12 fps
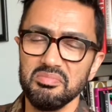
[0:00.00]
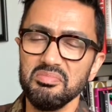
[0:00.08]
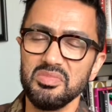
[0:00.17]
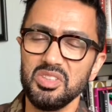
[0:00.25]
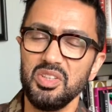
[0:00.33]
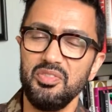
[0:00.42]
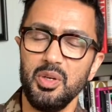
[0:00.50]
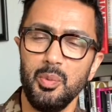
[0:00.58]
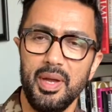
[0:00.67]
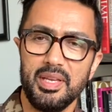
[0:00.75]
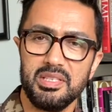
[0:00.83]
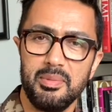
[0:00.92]
good few
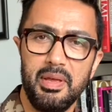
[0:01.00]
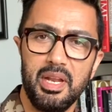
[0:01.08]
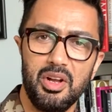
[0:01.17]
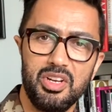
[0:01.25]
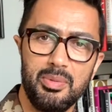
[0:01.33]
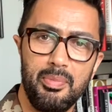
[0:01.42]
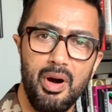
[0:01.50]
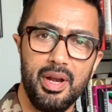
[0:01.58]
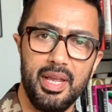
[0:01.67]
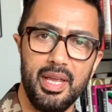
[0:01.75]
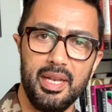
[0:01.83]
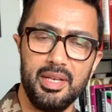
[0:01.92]
weeks, depending on your
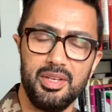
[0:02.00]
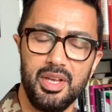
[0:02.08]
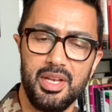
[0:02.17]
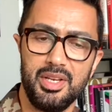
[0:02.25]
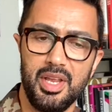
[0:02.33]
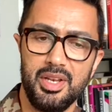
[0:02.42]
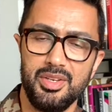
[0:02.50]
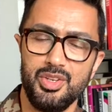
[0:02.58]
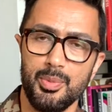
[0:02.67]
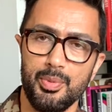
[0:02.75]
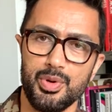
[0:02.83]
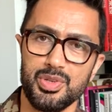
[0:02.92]
body and, and, and
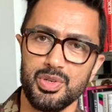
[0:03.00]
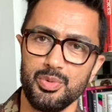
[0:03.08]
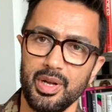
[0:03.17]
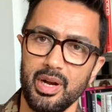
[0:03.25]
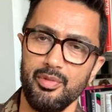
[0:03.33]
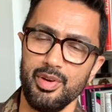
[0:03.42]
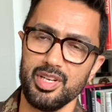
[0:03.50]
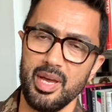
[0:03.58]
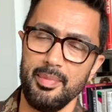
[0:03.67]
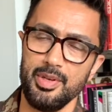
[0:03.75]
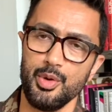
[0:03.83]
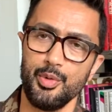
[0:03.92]
your personal recovery
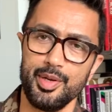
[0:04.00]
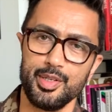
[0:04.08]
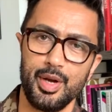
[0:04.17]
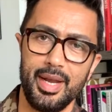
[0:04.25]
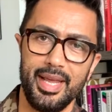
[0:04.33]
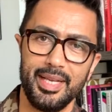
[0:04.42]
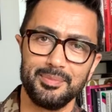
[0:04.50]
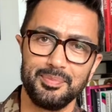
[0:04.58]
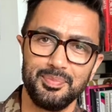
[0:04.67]
time and your retraining.